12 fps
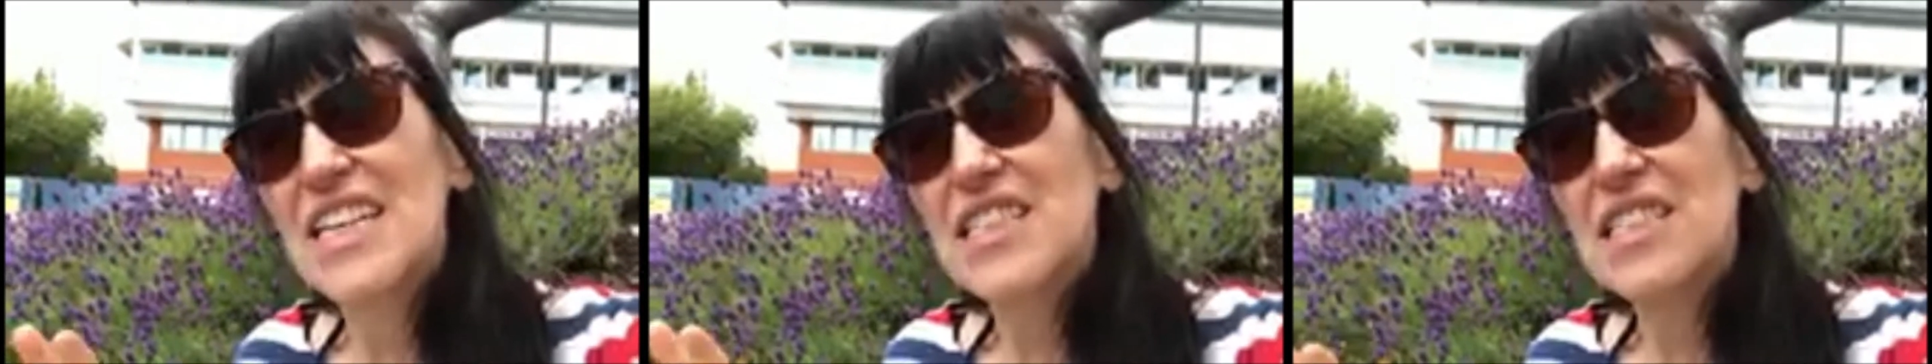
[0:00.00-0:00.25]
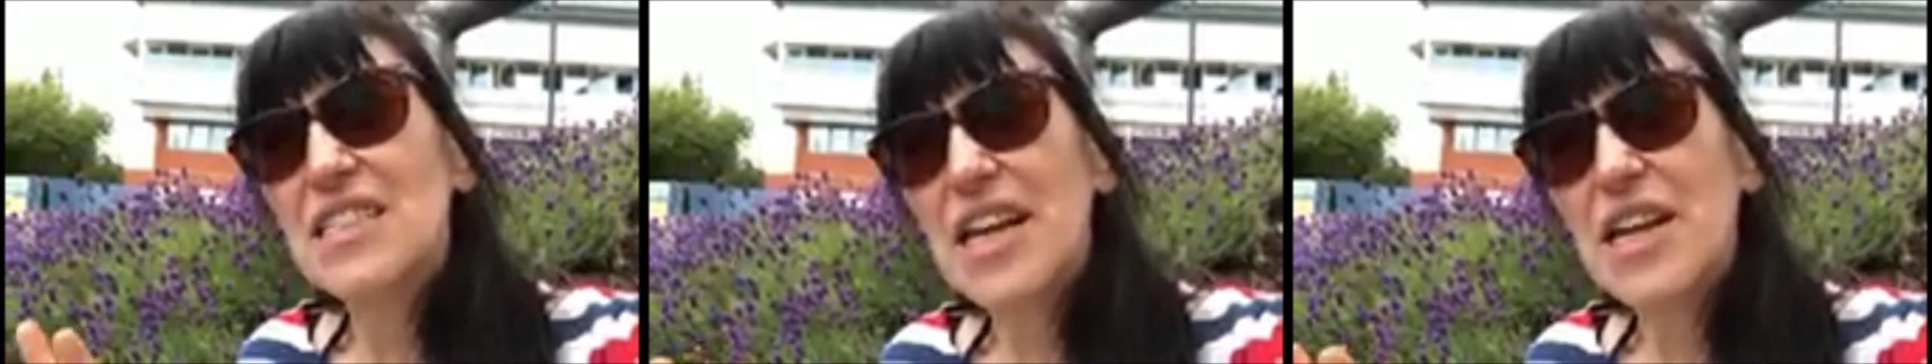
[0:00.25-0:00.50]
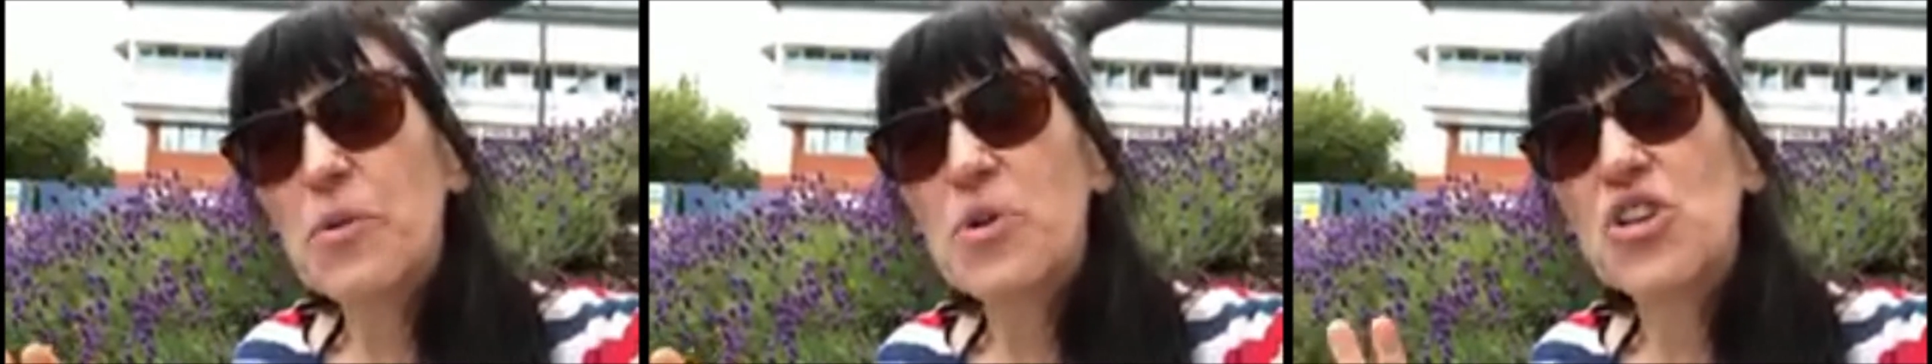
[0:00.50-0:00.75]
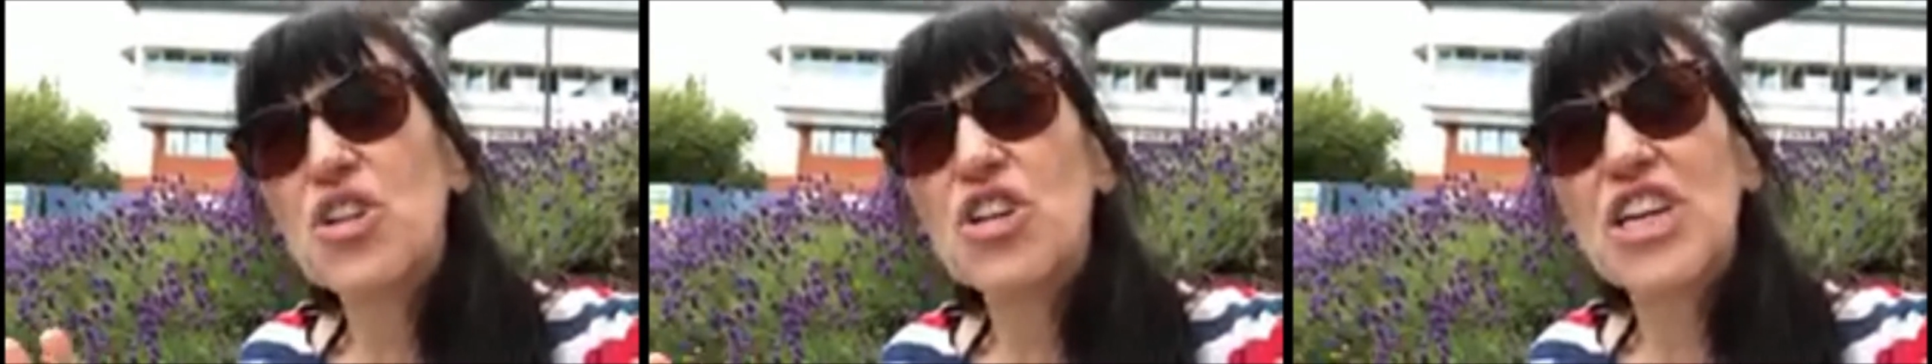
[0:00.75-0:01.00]
and it's like
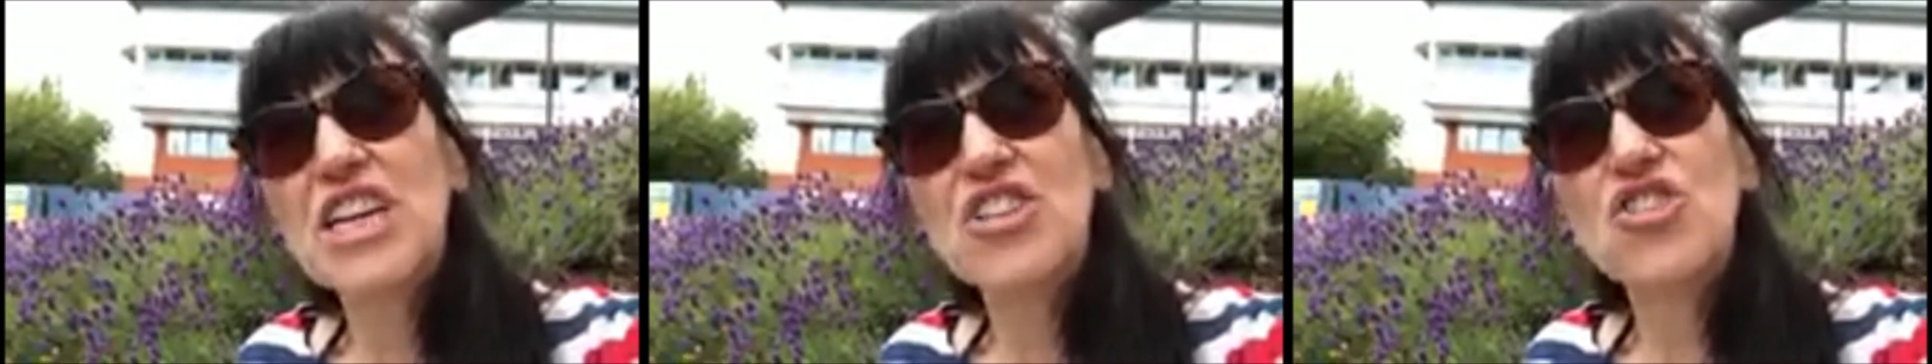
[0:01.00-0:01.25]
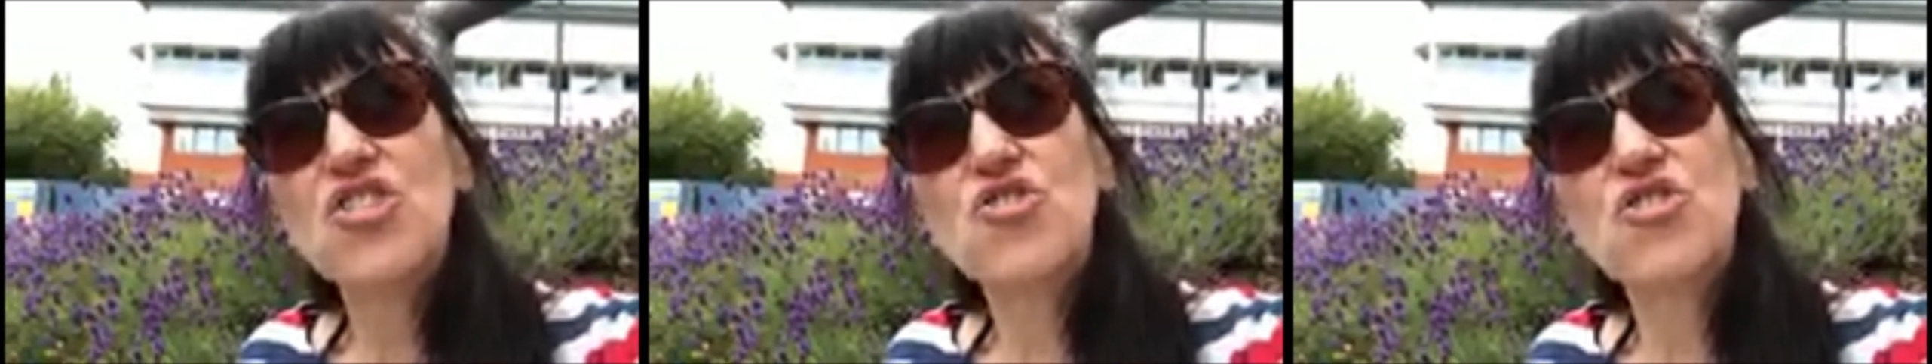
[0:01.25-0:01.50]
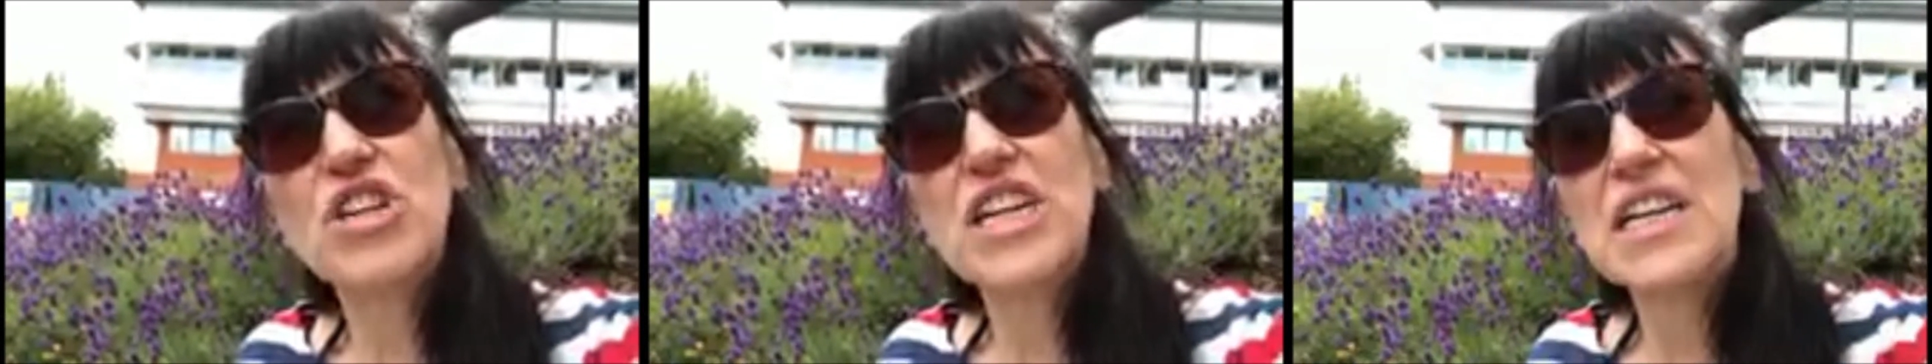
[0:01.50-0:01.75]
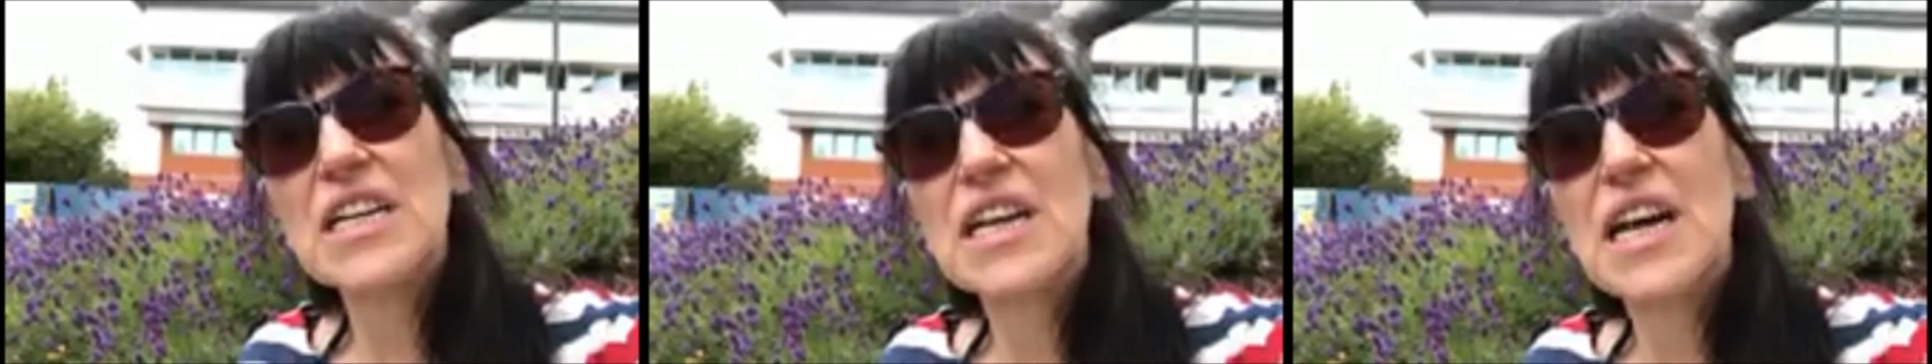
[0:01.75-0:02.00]
when you're looking at a
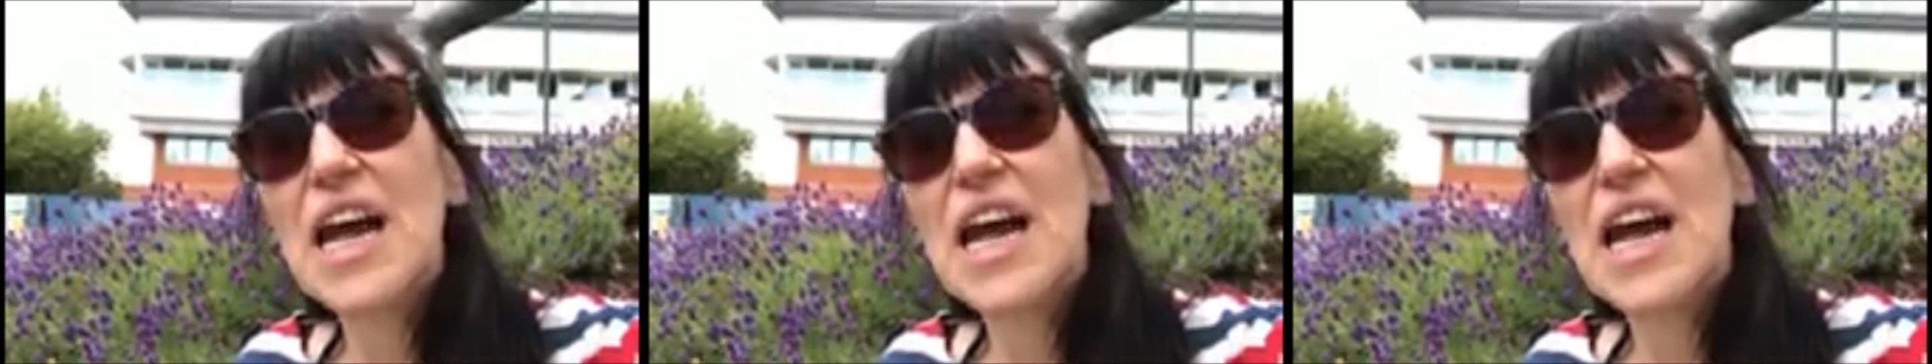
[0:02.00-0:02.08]
tree,